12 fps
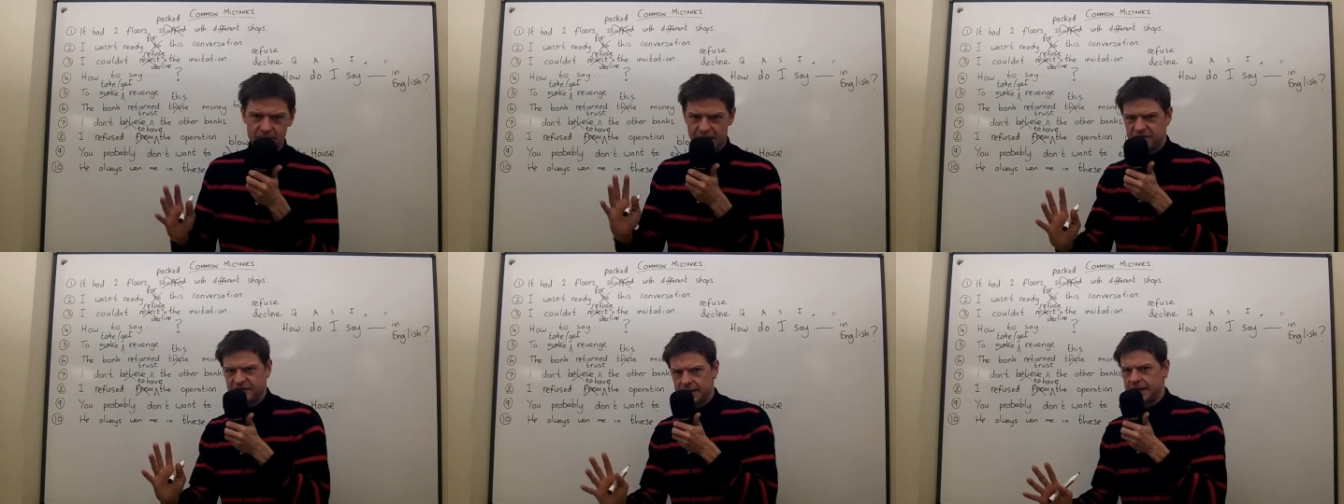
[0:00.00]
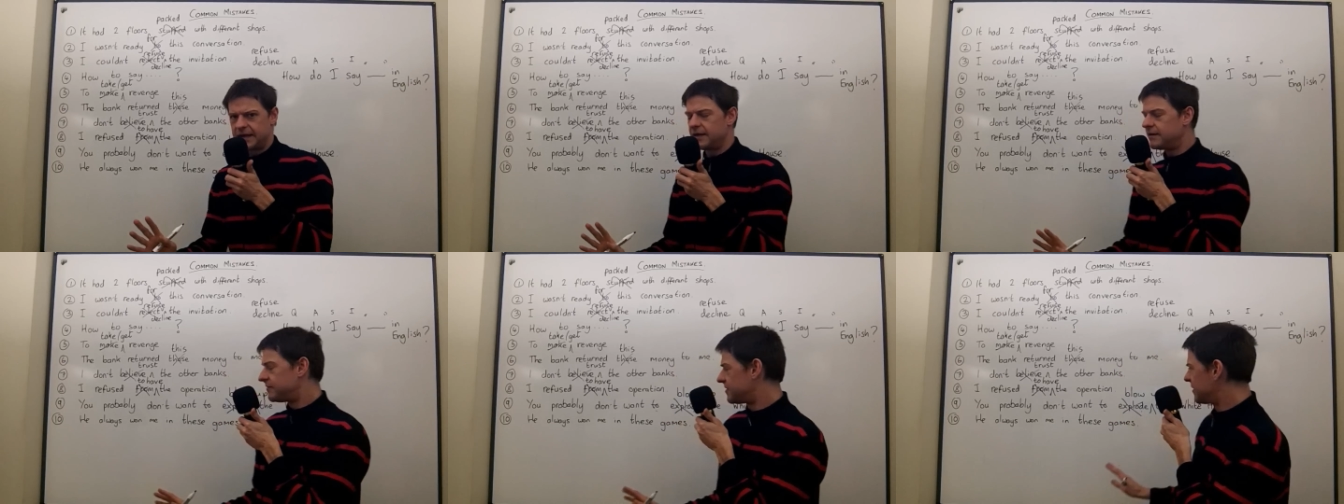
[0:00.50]
I hope that's
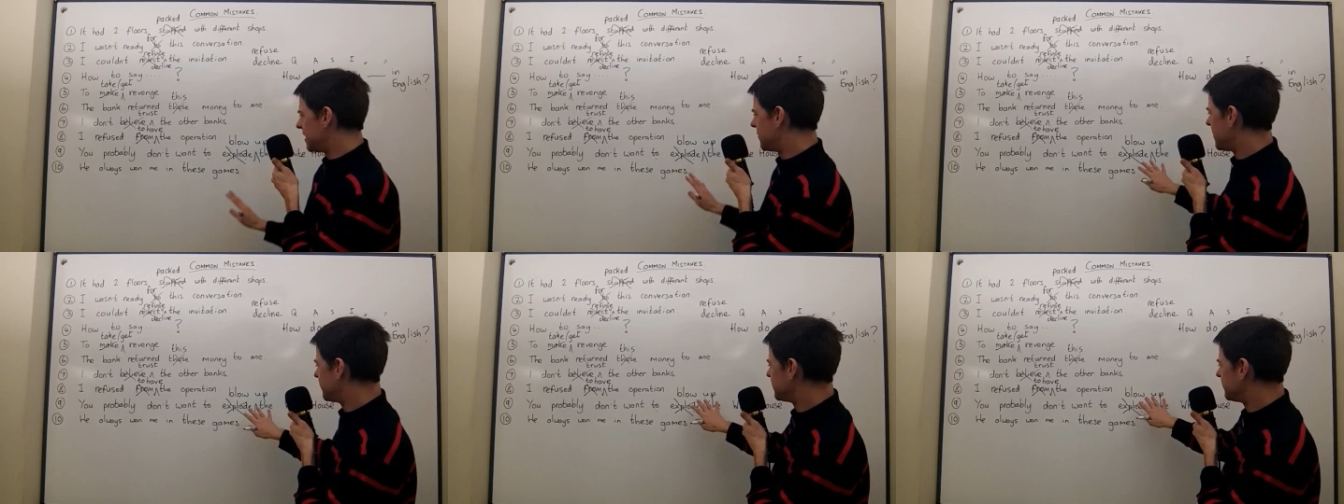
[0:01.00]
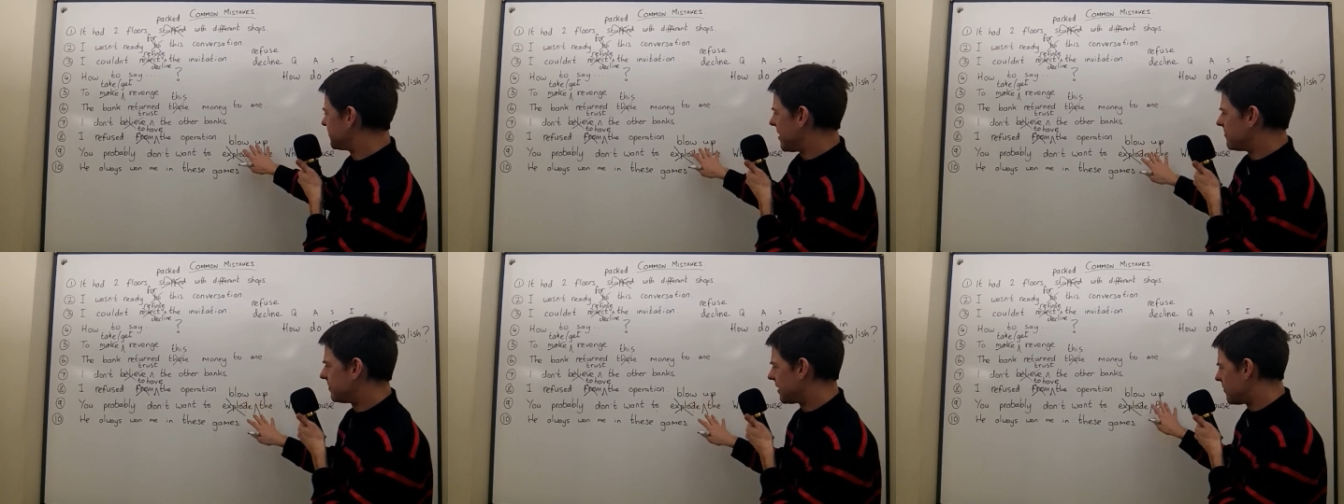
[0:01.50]
clear if there's any questions
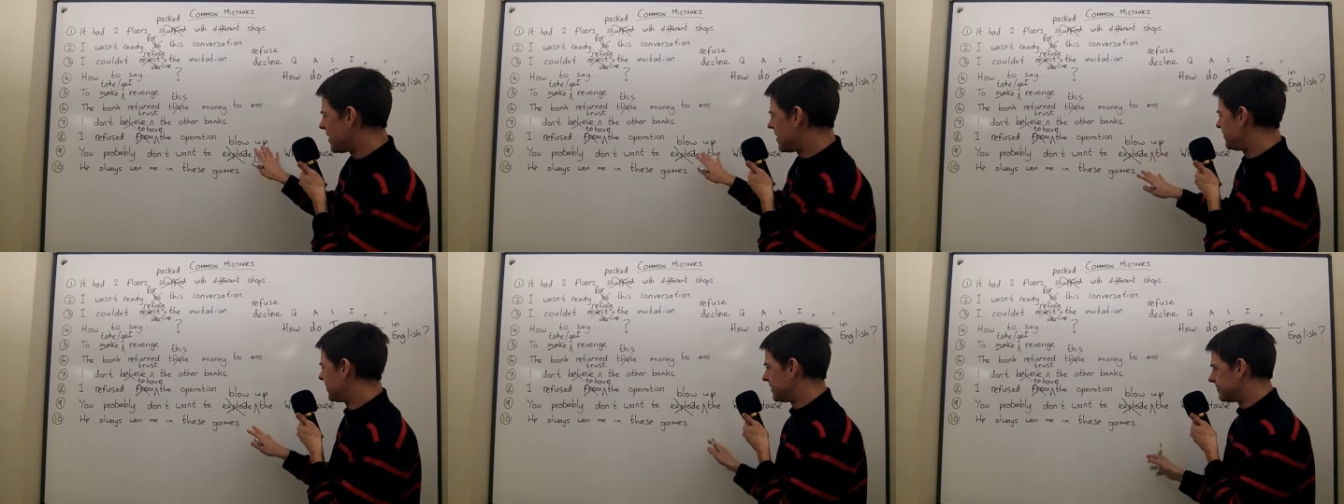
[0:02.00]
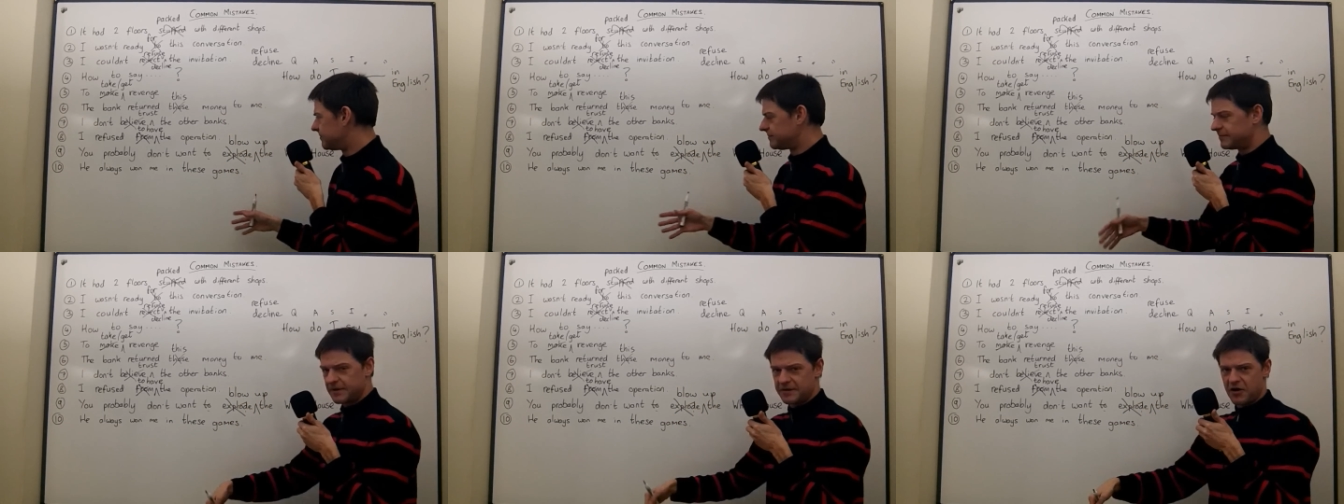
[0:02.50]
about blow up
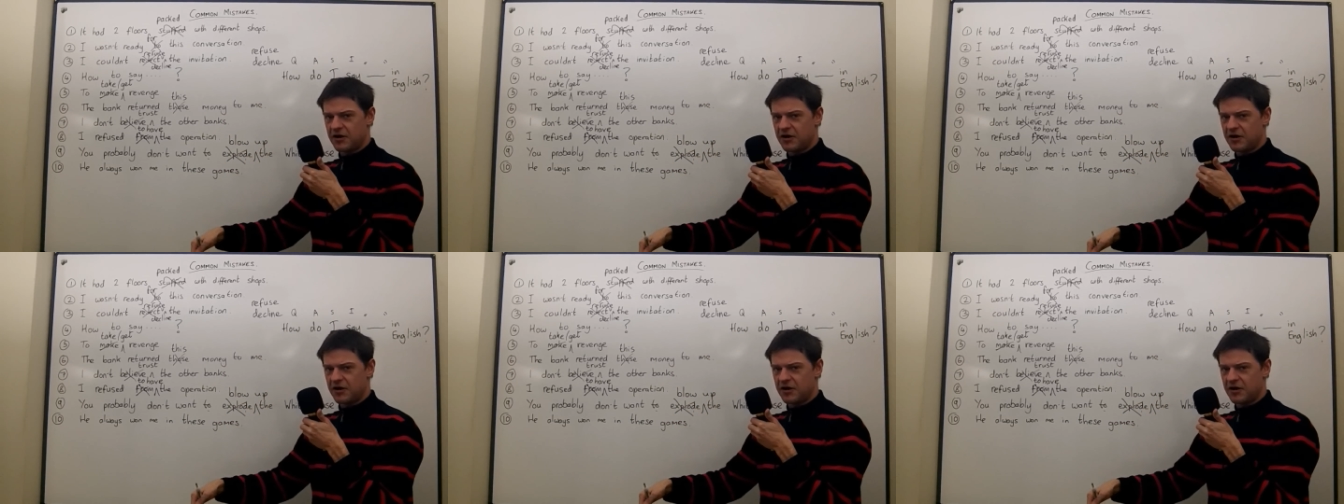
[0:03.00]
um,